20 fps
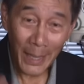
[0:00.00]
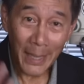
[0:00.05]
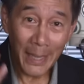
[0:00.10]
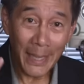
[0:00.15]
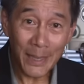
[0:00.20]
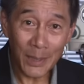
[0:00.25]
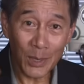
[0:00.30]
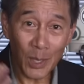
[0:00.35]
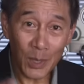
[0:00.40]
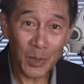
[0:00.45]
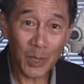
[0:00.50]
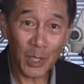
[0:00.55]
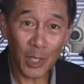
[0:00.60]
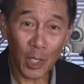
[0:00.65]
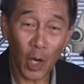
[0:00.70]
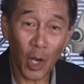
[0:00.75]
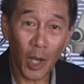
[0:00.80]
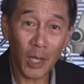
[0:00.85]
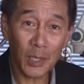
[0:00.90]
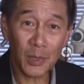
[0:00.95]
It doesn't
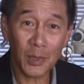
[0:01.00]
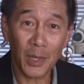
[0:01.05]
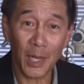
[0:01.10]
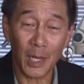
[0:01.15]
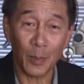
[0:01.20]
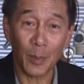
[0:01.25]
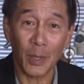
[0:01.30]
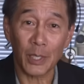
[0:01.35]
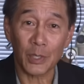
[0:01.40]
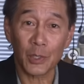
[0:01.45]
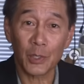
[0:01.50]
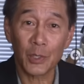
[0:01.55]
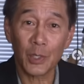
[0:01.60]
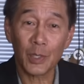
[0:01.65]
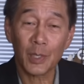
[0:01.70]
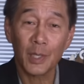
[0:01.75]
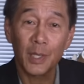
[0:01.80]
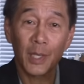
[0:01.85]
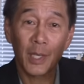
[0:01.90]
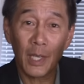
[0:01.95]
cost that much.
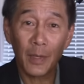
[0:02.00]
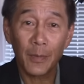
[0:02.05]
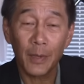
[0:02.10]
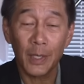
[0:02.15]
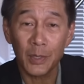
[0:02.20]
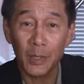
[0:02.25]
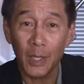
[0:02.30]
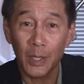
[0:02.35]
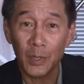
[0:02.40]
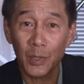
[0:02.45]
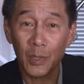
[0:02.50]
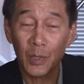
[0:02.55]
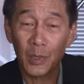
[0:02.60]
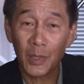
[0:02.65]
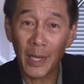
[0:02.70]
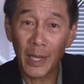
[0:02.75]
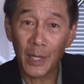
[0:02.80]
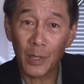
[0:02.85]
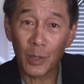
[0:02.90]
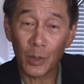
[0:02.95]
Just give us a
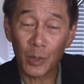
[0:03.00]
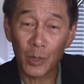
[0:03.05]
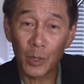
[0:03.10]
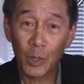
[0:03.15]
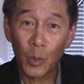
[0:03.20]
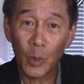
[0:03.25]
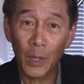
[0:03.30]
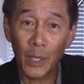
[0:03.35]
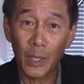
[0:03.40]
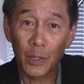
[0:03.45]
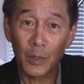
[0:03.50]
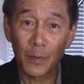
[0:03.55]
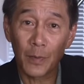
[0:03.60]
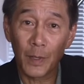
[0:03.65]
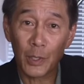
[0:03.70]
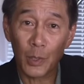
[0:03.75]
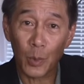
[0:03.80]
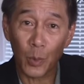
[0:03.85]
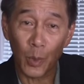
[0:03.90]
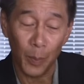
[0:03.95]
standard 2-inch
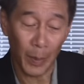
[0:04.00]
visual